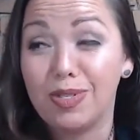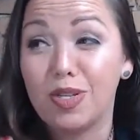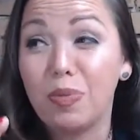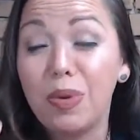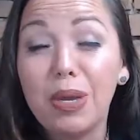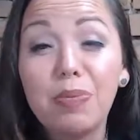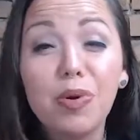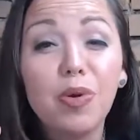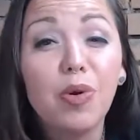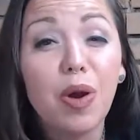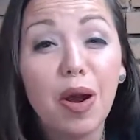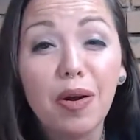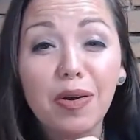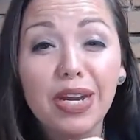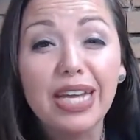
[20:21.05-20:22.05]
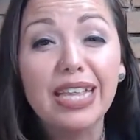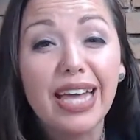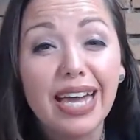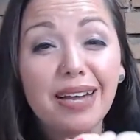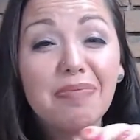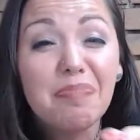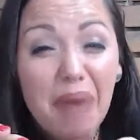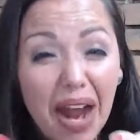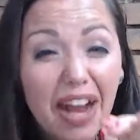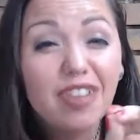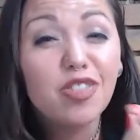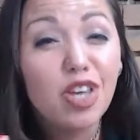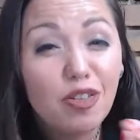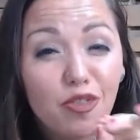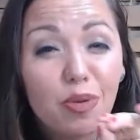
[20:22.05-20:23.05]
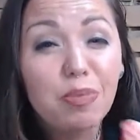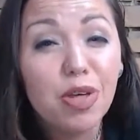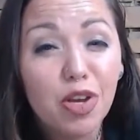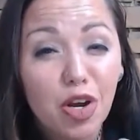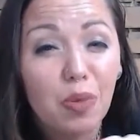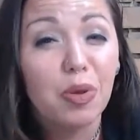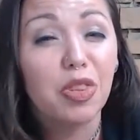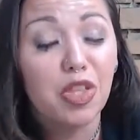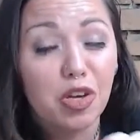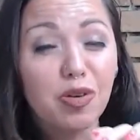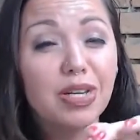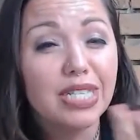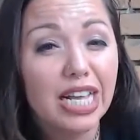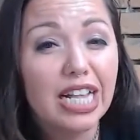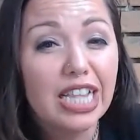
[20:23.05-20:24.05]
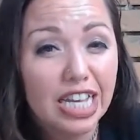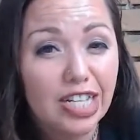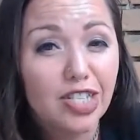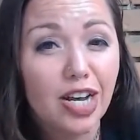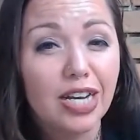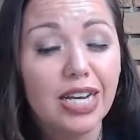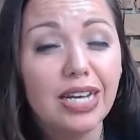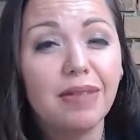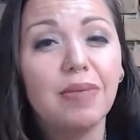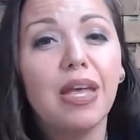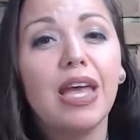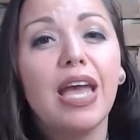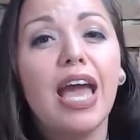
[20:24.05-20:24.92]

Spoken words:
So people who are already like mildly familiar with you because they clicked on it.